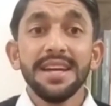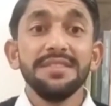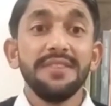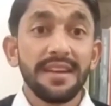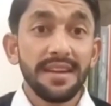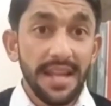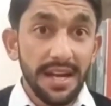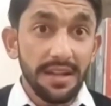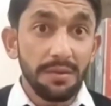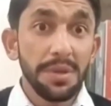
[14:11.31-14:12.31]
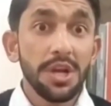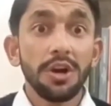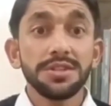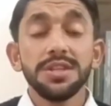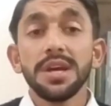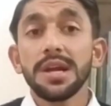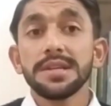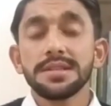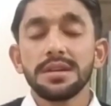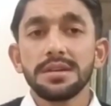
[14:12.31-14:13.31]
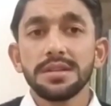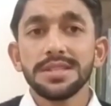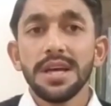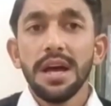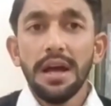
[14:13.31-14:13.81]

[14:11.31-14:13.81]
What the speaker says: their narrative because there are certain